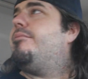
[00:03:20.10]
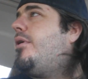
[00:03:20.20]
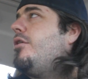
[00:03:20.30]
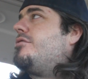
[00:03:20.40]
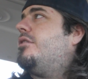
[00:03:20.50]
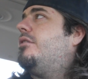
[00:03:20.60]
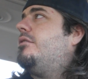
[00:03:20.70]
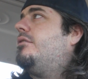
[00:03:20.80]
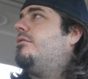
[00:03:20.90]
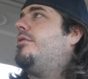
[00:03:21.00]
person
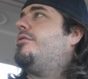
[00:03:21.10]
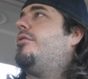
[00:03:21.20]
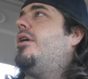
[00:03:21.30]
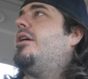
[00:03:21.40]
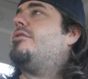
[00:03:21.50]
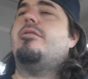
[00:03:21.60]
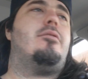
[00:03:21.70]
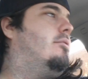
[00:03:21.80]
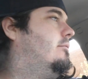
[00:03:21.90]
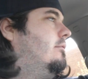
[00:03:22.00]
with
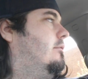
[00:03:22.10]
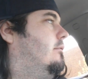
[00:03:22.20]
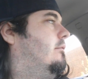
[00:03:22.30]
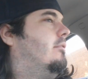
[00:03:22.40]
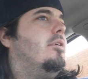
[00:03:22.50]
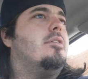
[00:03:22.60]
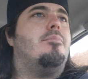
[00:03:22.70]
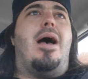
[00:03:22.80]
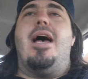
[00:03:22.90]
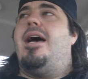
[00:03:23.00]
directions.
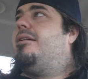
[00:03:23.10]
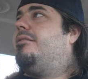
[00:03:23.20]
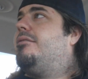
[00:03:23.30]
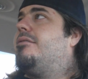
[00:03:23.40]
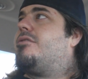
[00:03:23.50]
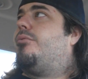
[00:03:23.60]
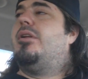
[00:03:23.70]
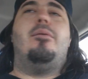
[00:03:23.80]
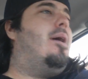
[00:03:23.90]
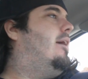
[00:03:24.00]
It's bad. It's
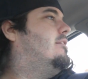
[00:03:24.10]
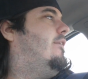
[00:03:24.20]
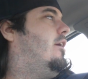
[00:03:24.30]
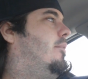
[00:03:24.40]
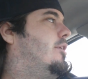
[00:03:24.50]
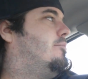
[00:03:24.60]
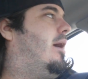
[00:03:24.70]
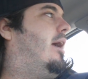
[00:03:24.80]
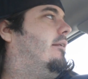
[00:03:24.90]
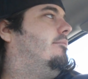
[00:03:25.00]
really bad. It's very much
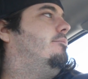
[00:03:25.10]
bad.